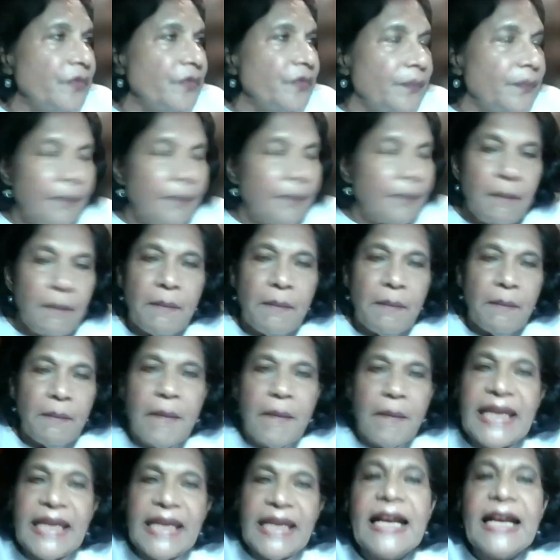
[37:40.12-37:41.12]

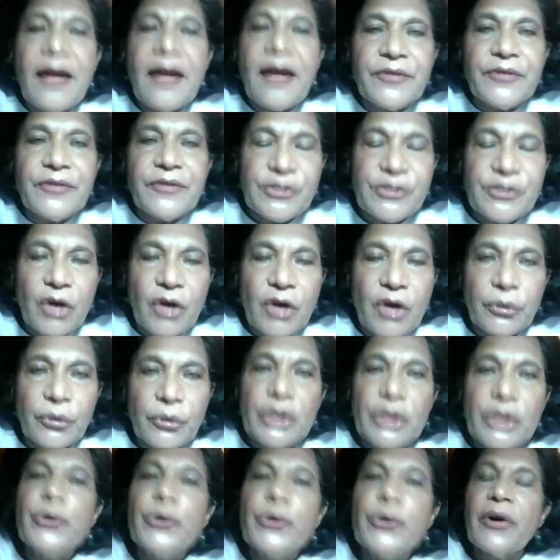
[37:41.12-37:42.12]
many countries, not
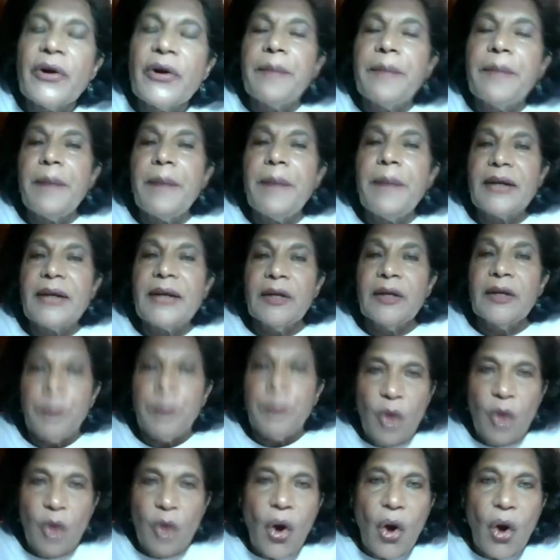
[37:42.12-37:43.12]
only Europe, but
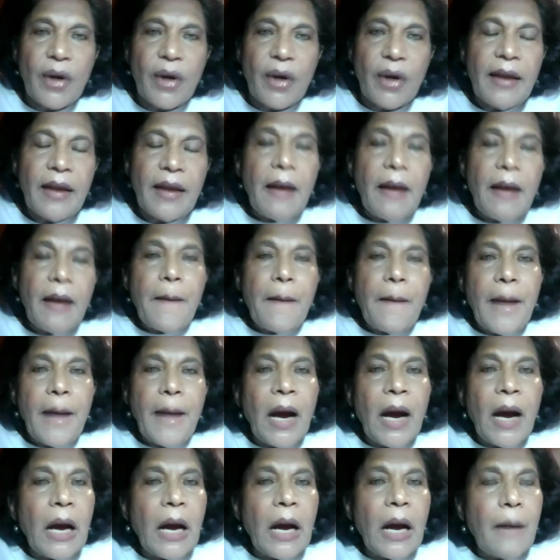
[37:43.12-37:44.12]
abroad.
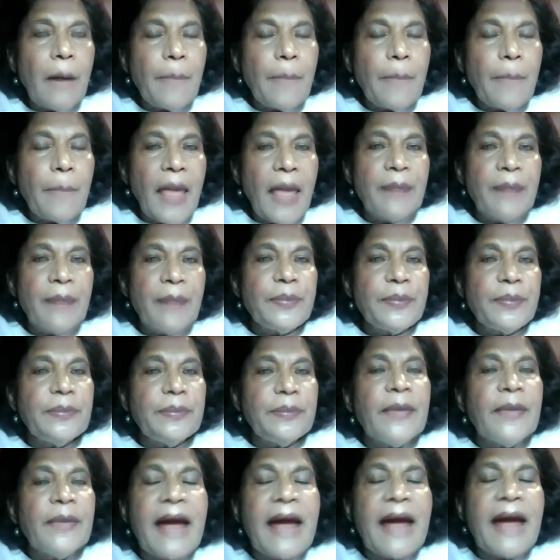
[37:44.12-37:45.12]
And
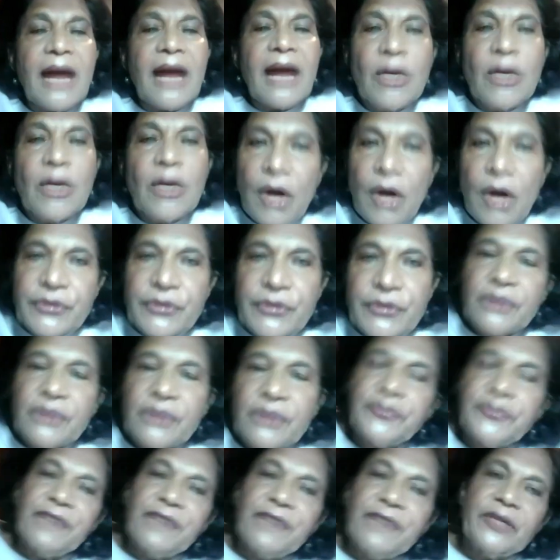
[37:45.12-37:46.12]
there are lots of
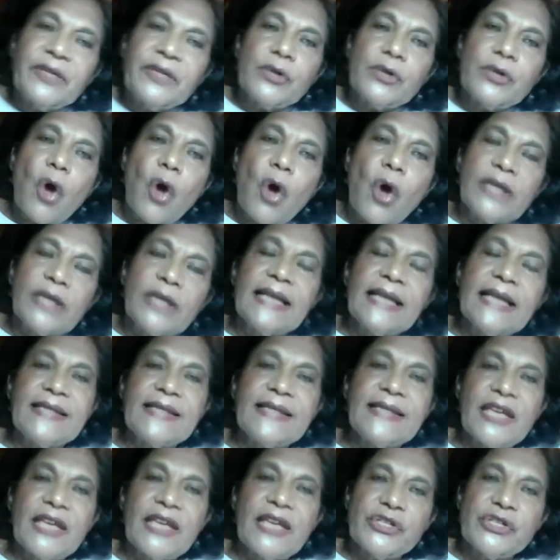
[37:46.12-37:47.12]
different
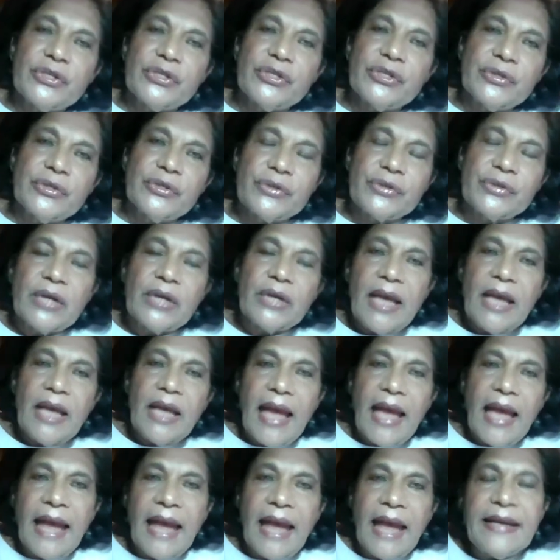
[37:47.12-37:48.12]
organizations
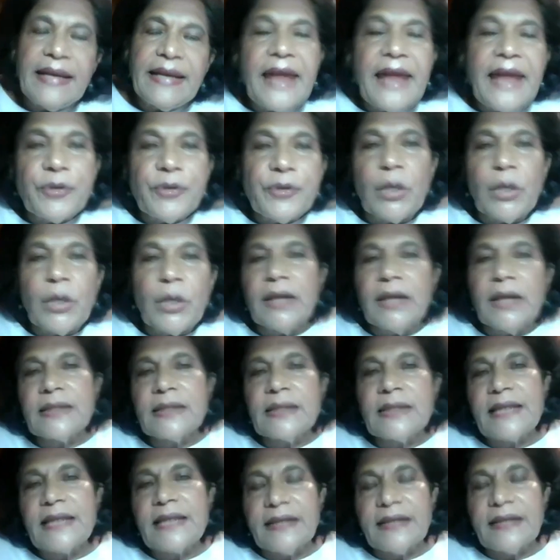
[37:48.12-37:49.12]
and
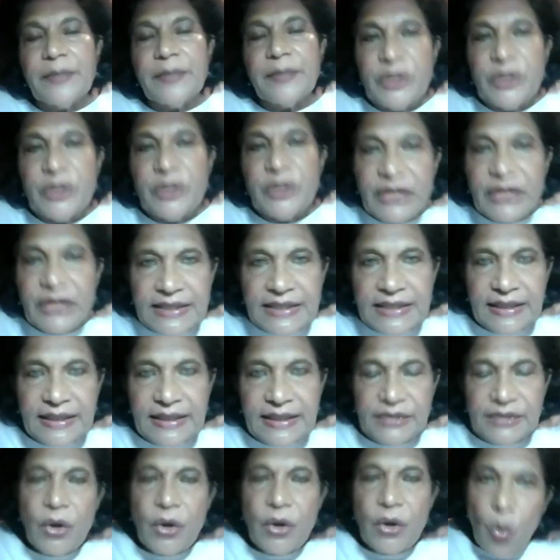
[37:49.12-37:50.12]
networks and
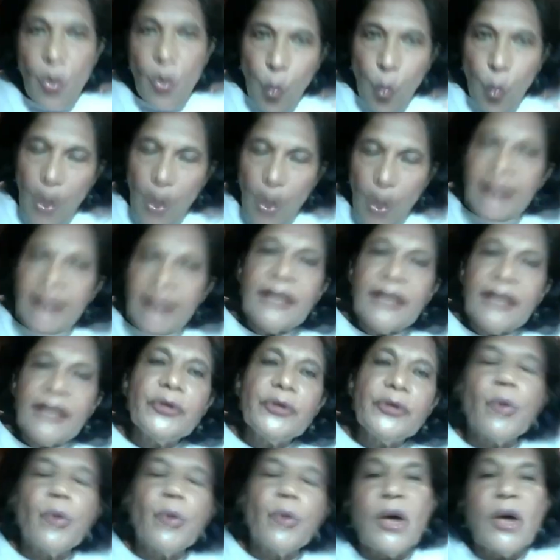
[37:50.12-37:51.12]
communities working
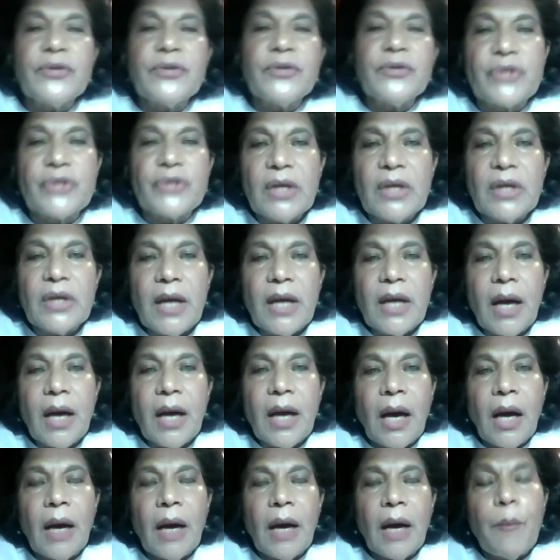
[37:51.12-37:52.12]
towards
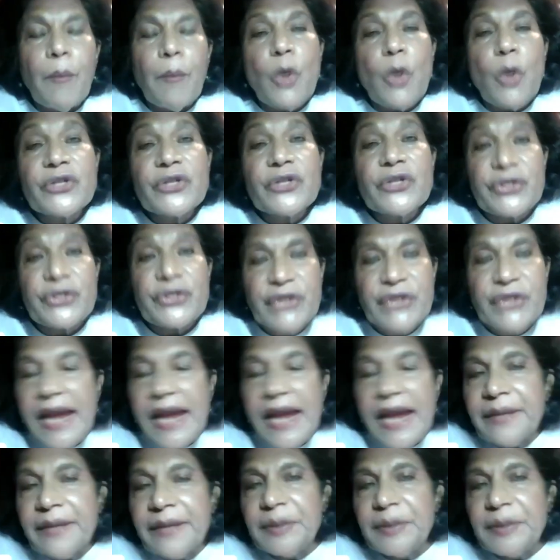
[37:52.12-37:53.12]
a more
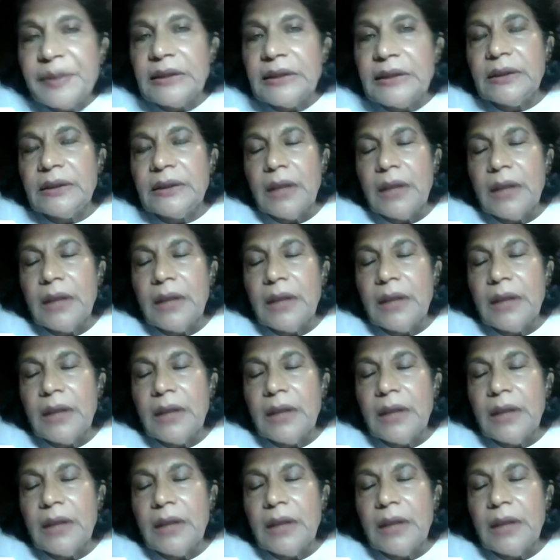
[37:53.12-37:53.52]
sustainable